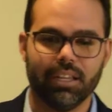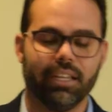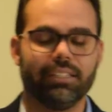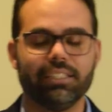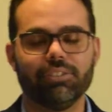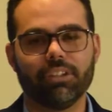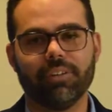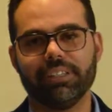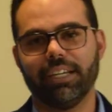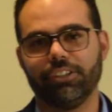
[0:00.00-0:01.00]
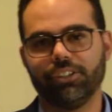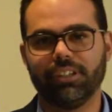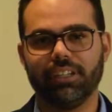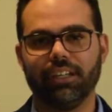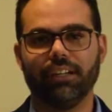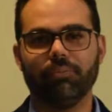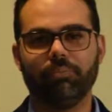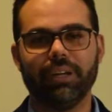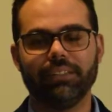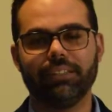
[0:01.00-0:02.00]
This recommendation
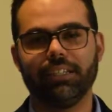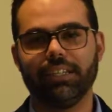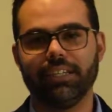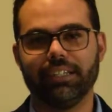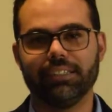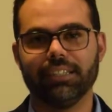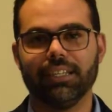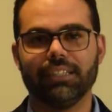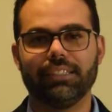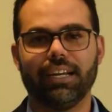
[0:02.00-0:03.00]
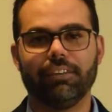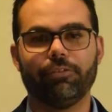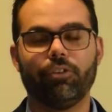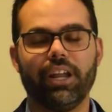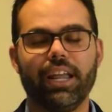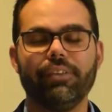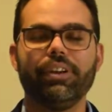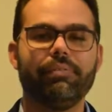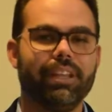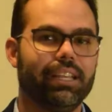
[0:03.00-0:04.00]
basically is that for
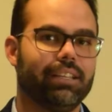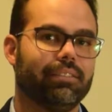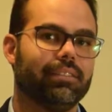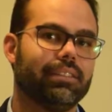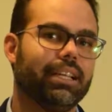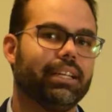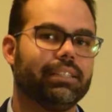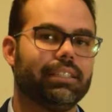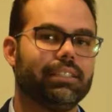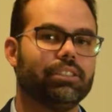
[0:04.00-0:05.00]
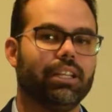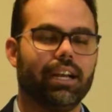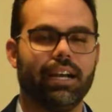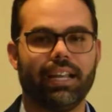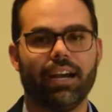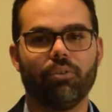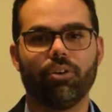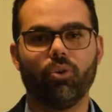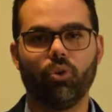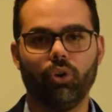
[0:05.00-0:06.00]
every meeting that is an
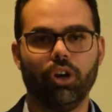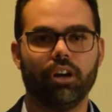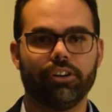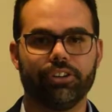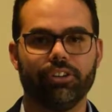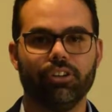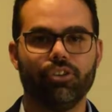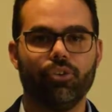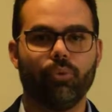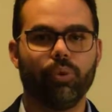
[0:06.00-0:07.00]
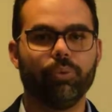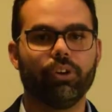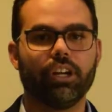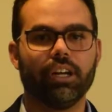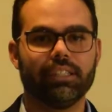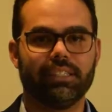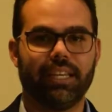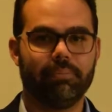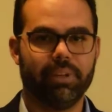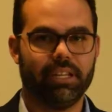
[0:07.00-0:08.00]
hour or longer, we would cut
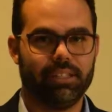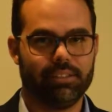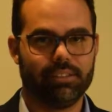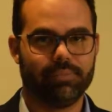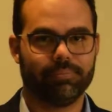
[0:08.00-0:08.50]
10 minutes.